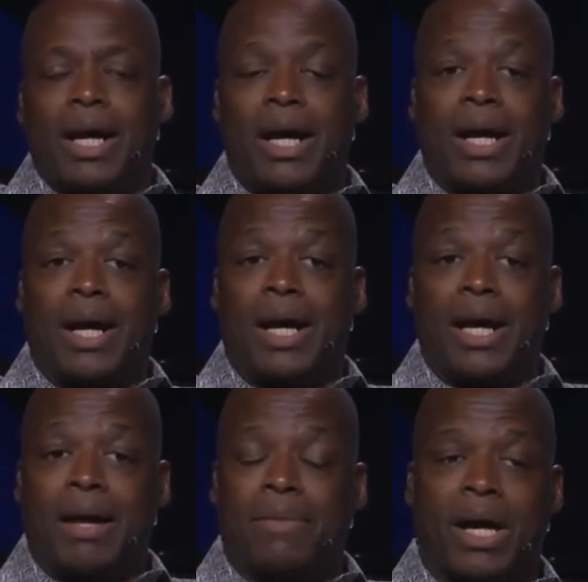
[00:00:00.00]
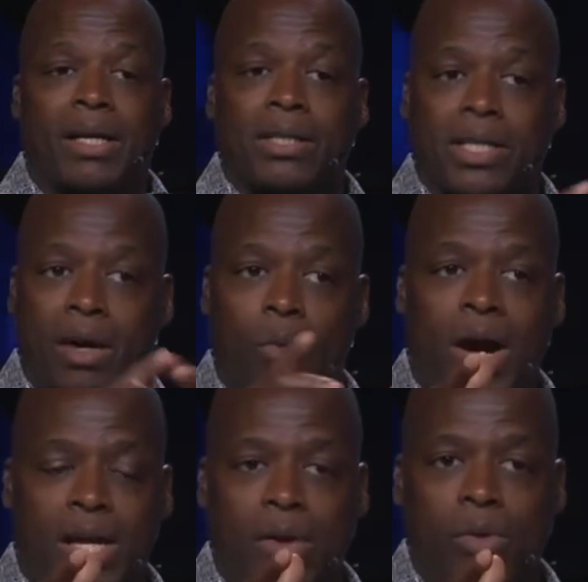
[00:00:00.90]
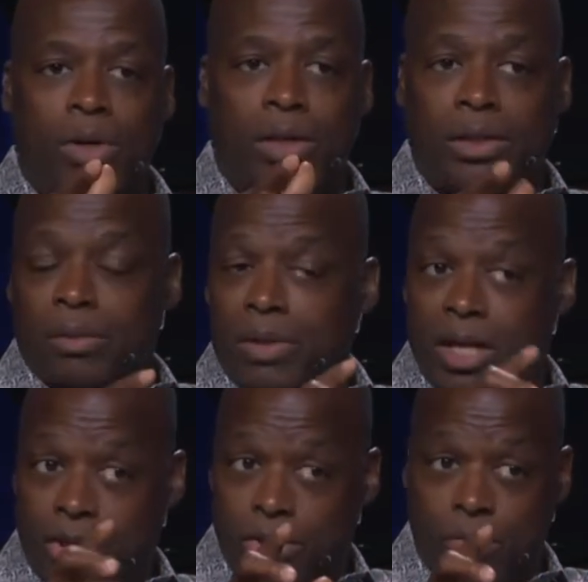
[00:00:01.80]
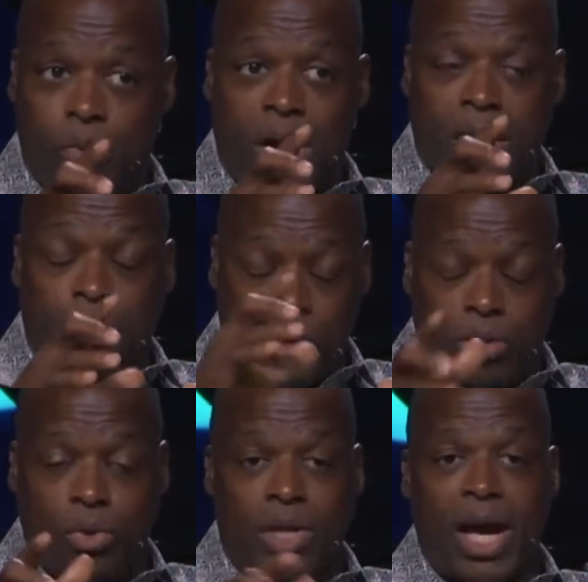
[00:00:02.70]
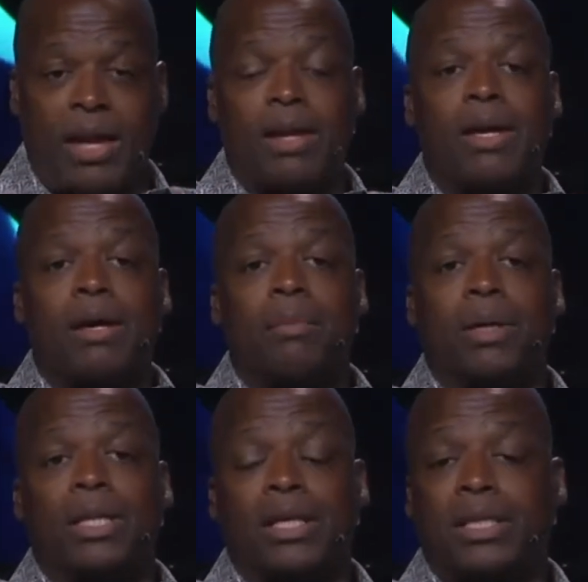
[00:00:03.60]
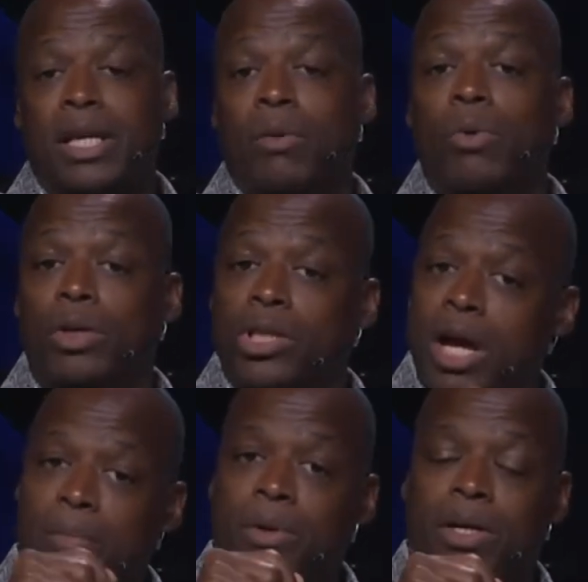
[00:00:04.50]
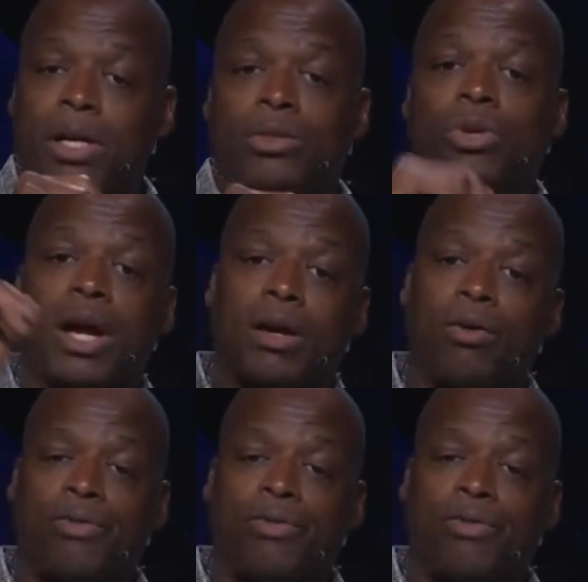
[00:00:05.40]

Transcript: Uh, I'm not going to say why they was. I'm not sure why they would do that but they said, we want to tear up your contract, go